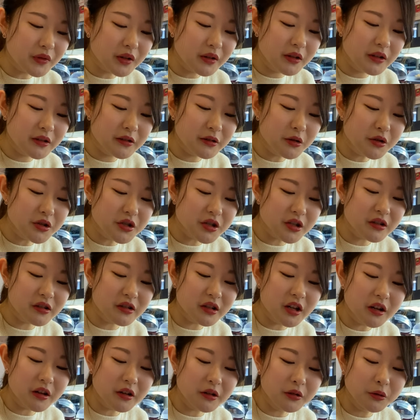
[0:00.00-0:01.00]
It's not just
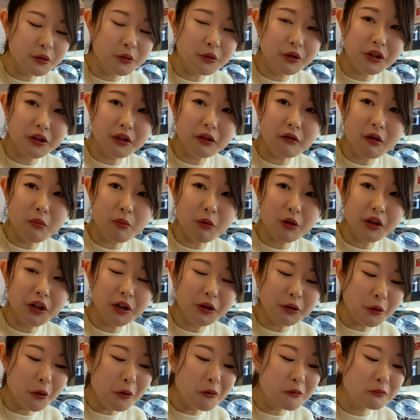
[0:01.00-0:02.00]
like an ordinary
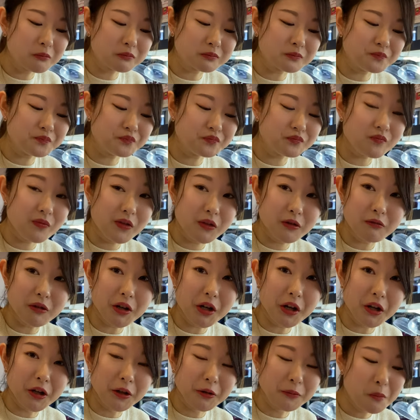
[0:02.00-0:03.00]
bonito. It's really
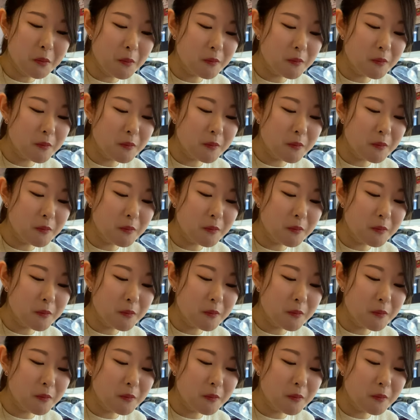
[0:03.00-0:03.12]
good.